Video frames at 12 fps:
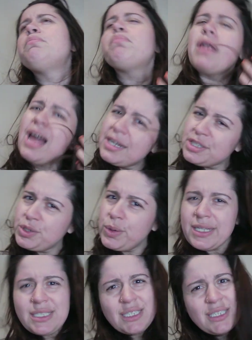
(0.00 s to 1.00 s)
plot
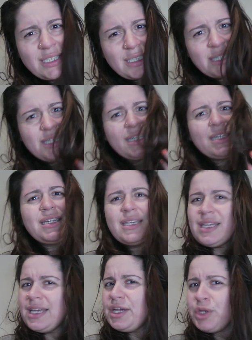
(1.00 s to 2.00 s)
twist
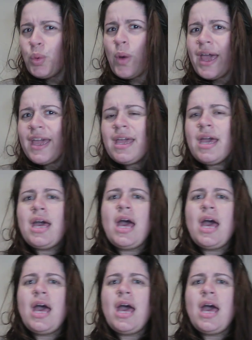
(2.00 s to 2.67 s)
in a way.